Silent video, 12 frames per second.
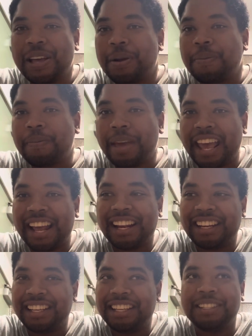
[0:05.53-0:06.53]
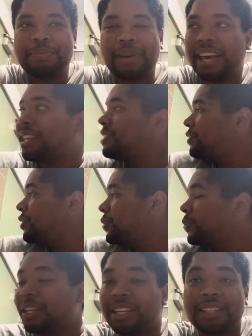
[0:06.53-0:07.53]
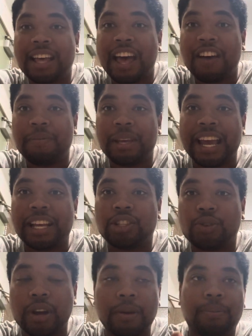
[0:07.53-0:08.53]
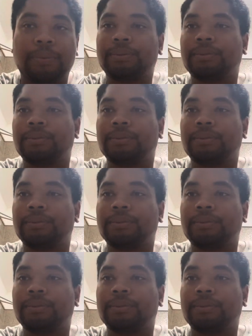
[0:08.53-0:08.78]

Man, these past few weeks have been a trip.